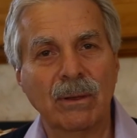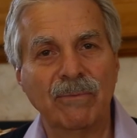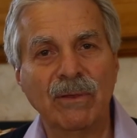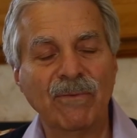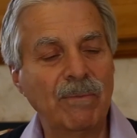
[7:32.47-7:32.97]

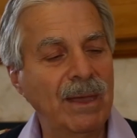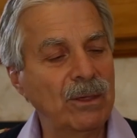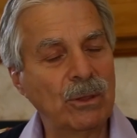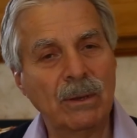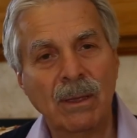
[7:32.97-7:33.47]
of
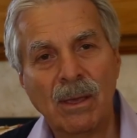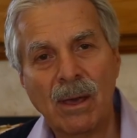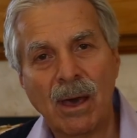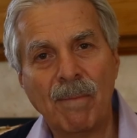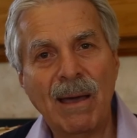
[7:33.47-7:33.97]
information
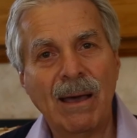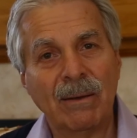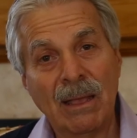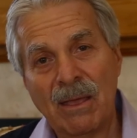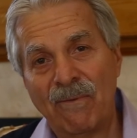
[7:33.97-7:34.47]

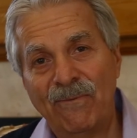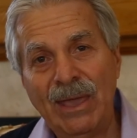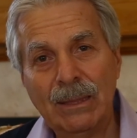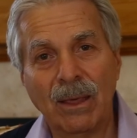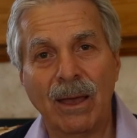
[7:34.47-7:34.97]
about
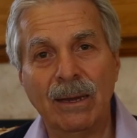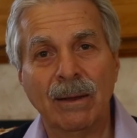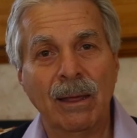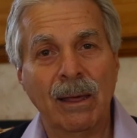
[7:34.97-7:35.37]
Fate Line.